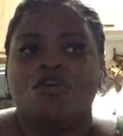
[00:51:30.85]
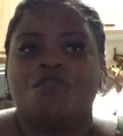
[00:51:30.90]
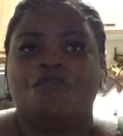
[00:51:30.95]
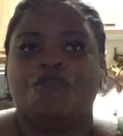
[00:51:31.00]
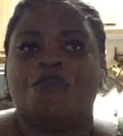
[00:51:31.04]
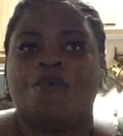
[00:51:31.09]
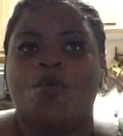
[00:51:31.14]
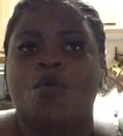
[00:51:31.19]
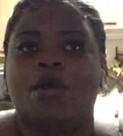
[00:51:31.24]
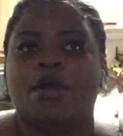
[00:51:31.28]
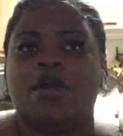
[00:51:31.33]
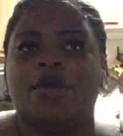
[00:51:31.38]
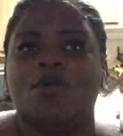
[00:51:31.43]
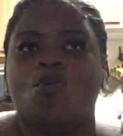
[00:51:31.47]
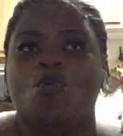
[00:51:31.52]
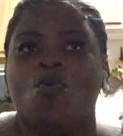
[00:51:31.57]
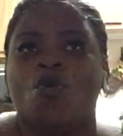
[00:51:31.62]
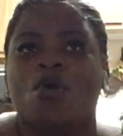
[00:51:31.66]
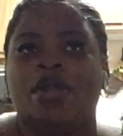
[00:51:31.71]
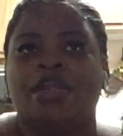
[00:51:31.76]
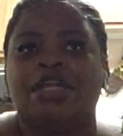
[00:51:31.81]
for
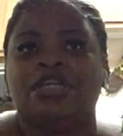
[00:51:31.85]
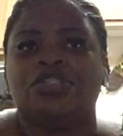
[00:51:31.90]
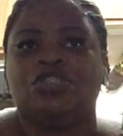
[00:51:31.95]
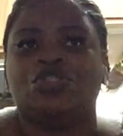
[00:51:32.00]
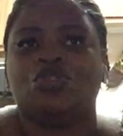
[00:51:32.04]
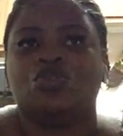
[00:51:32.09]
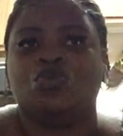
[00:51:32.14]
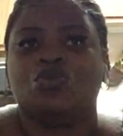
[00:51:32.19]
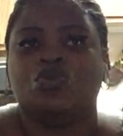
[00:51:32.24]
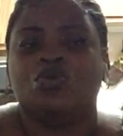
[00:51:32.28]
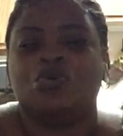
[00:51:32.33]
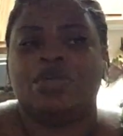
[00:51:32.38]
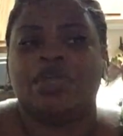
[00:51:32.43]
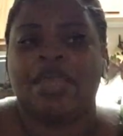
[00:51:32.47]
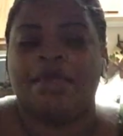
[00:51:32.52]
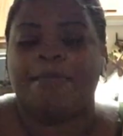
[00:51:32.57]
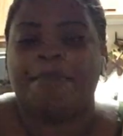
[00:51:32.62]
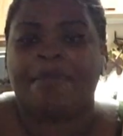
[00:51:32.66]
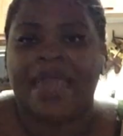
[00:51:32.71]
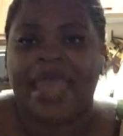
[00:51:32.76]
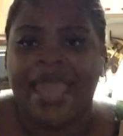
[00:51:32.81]
wanting to
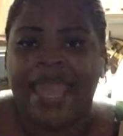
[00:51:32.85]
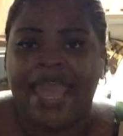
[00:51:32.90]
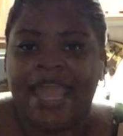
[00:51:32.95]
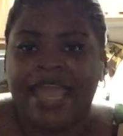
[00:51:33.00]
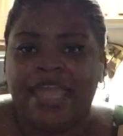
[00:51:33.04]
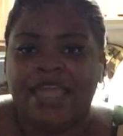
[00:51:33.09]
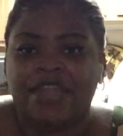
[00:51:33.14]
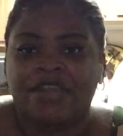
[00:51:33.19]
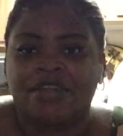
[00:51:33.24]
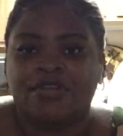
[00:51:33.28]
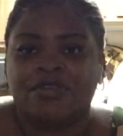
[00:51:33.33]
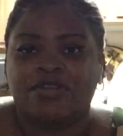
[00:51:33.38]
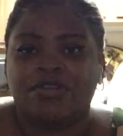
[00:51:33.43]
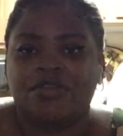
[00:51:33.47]
get paid